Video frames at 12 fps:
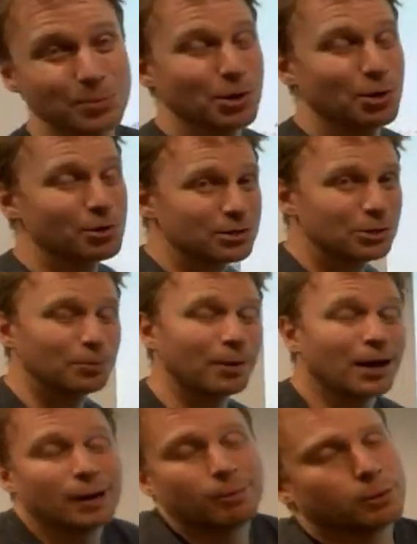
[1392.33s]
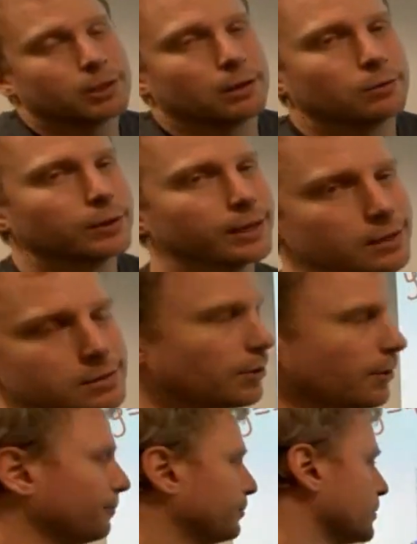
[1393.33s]
at 2 pi, but we don't, we ended at 0.
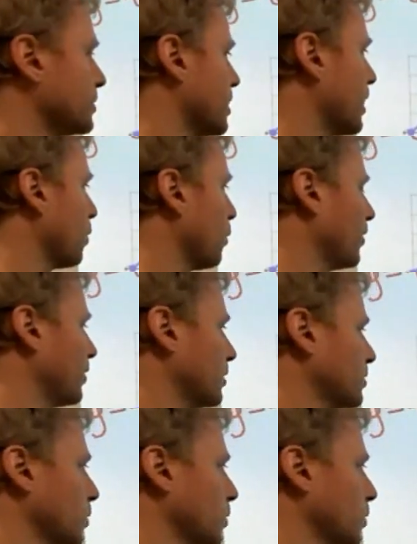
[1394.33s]
It's kind of the way things work.